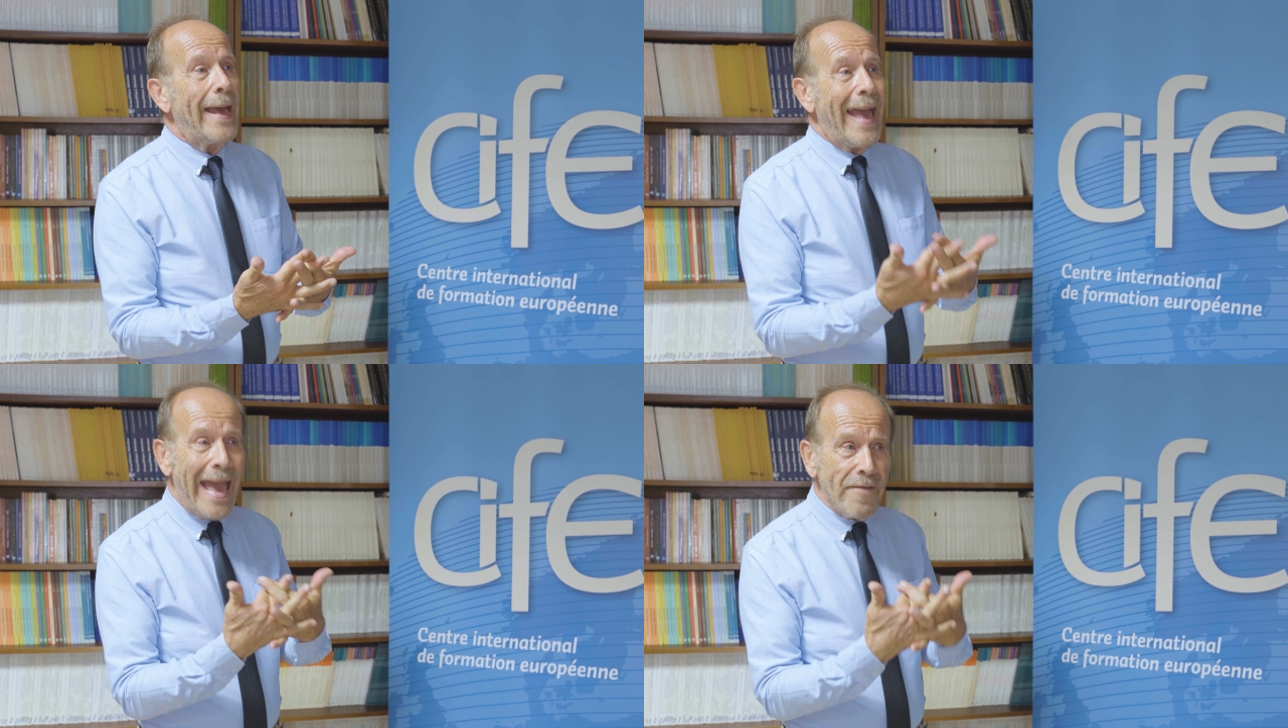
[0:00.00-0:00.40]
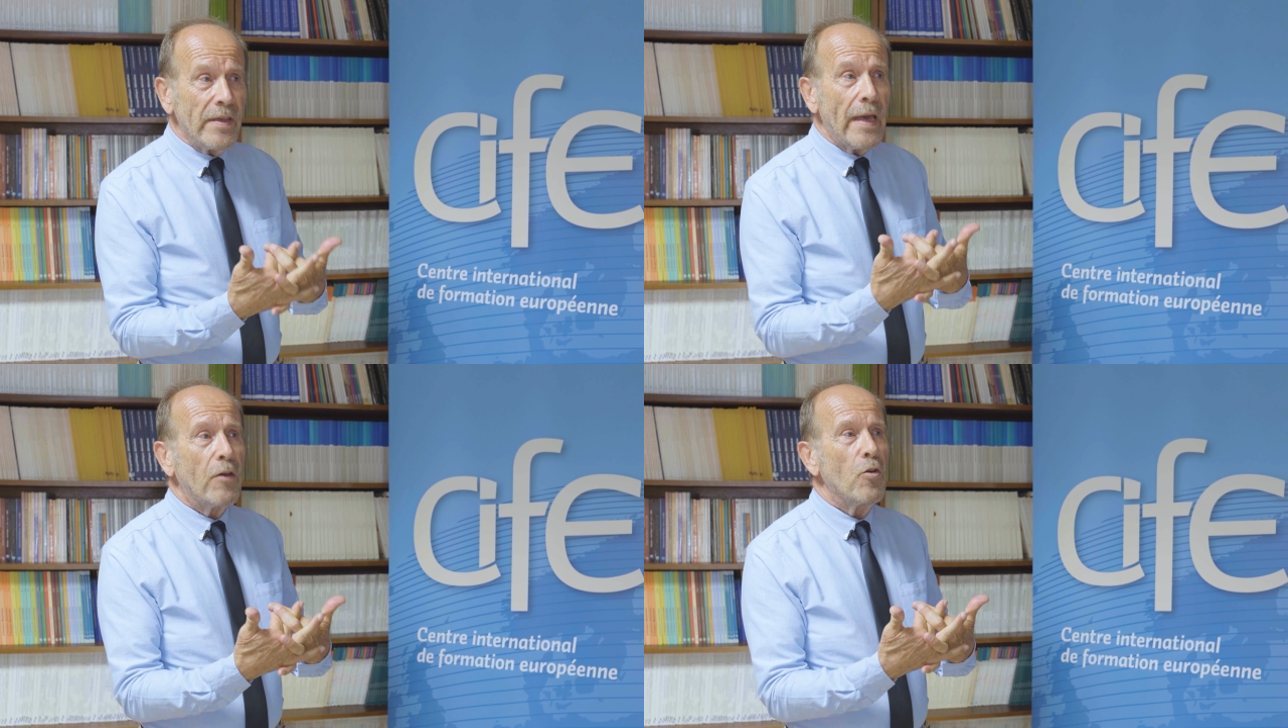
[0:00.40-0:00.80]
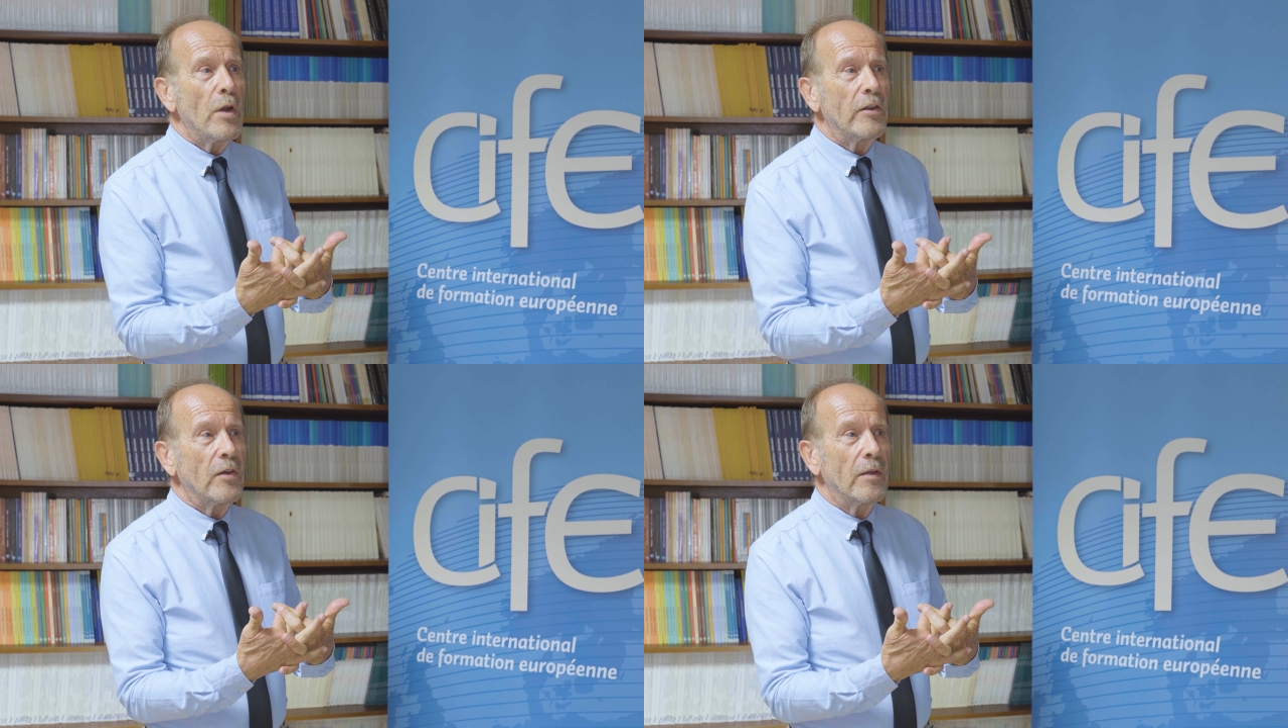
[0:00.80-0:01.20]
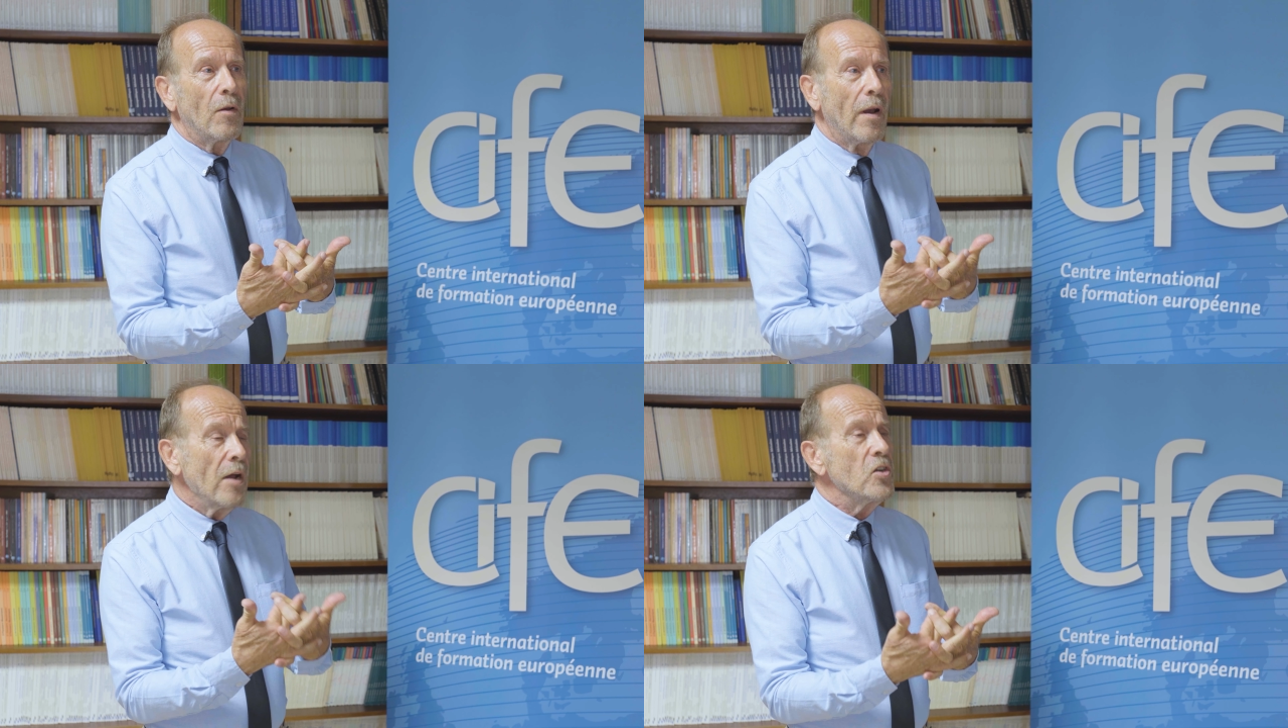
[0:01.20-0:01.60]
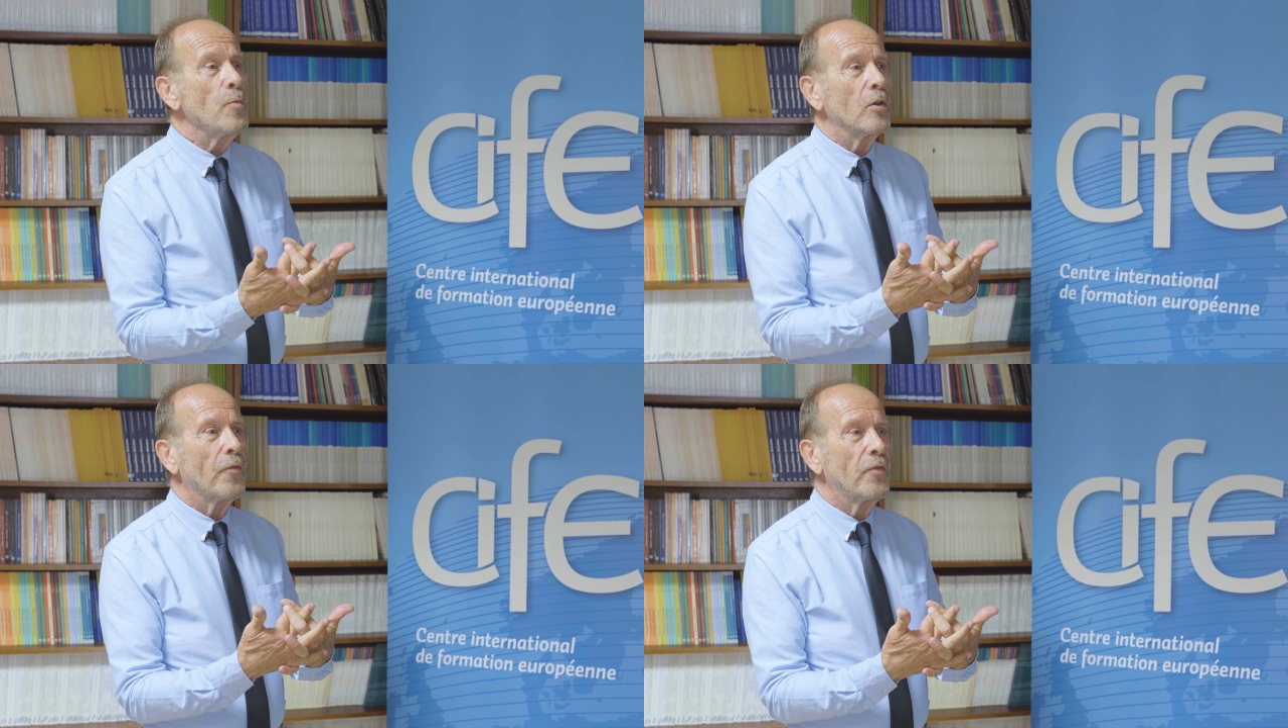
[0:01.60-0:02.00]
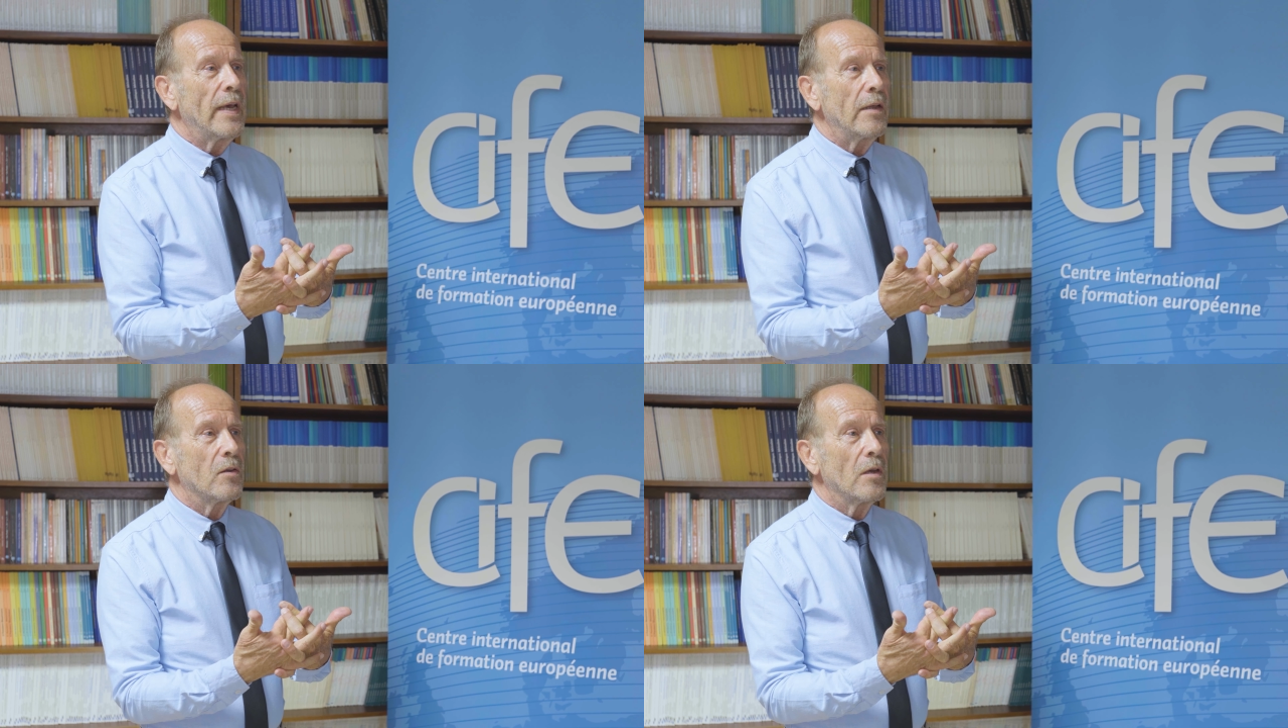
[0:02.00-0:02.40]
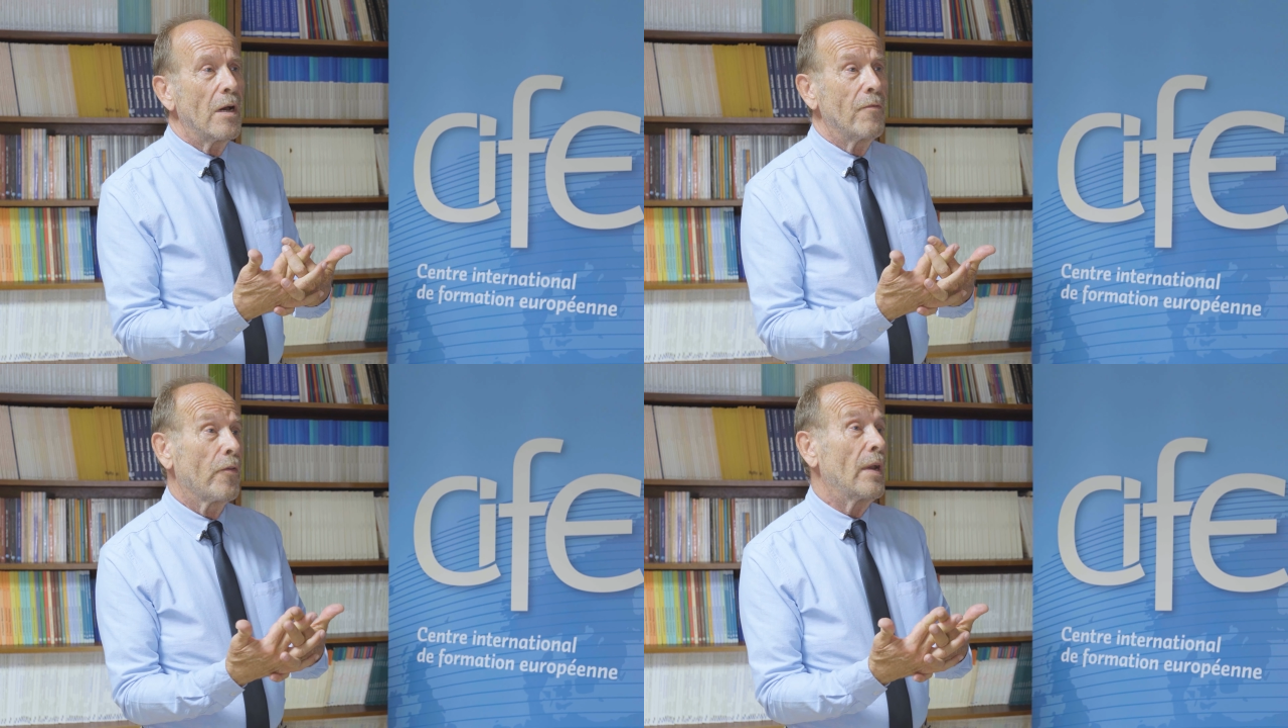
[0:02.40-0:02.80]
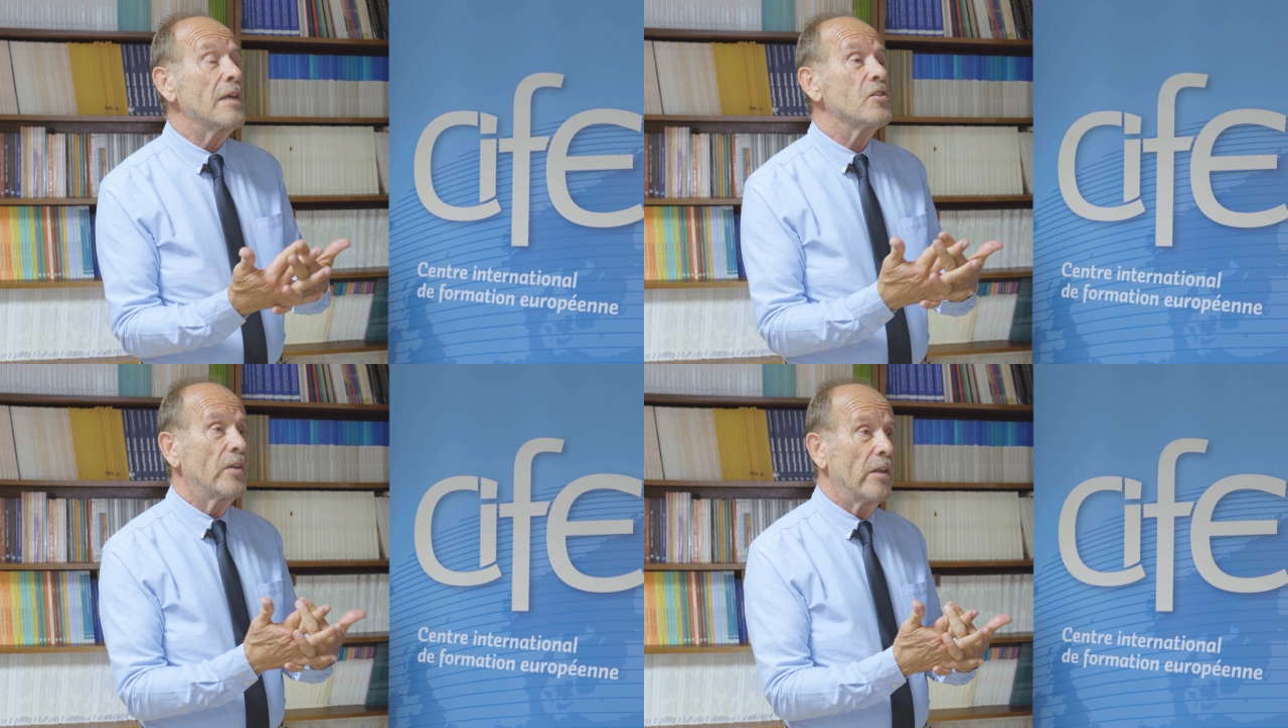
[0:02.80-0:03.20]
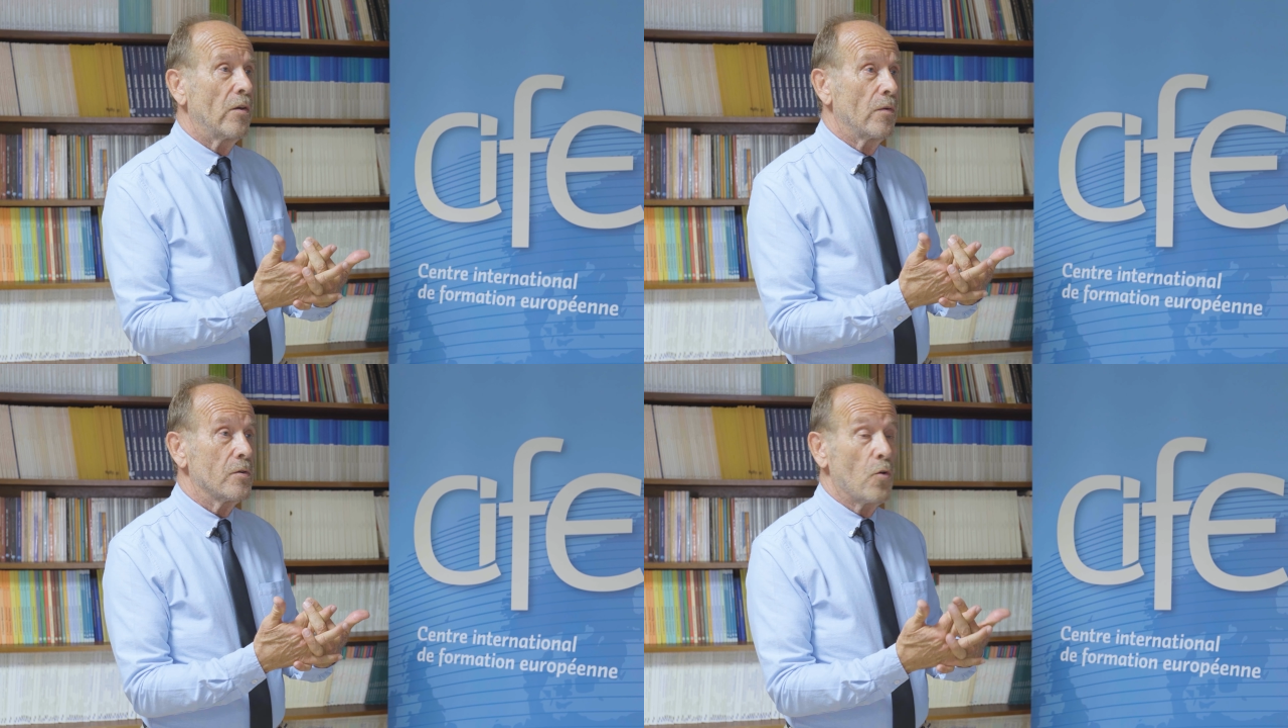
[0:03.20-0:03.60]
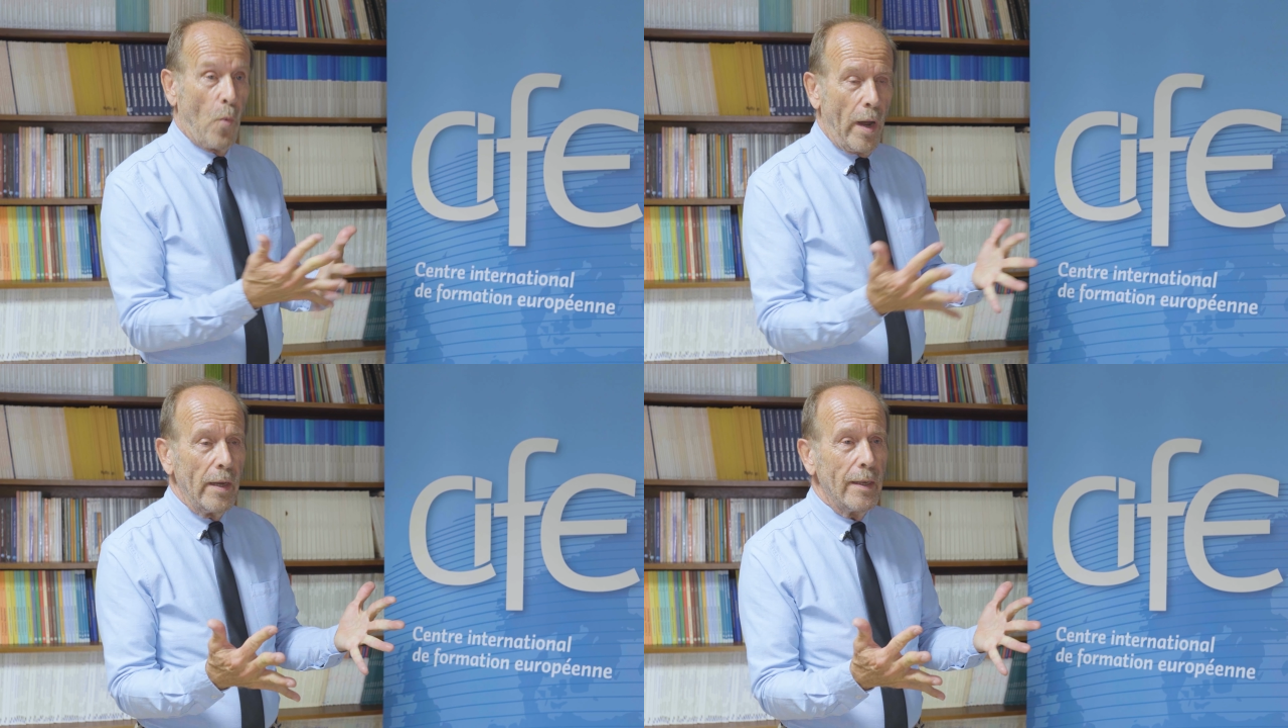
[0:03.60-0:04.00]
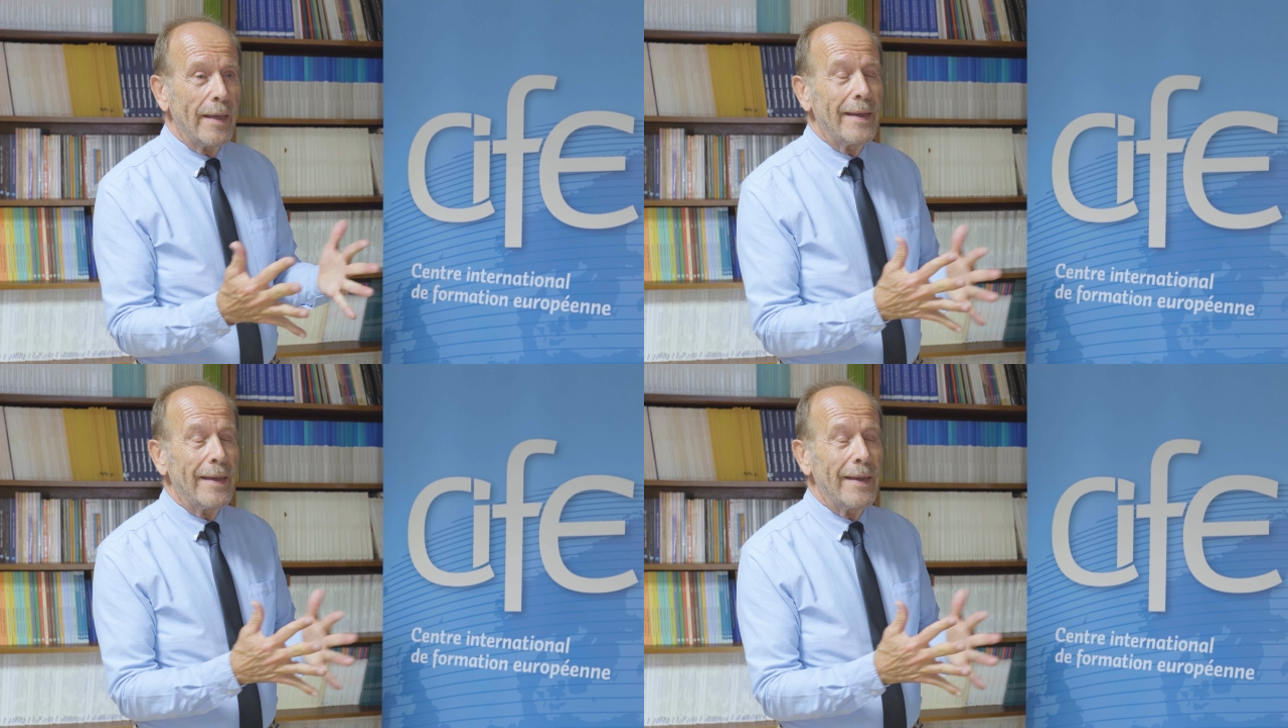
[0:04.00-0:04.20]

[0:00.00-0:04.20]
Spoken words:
having accumulated a large amount of debt over the last 10 years. Why?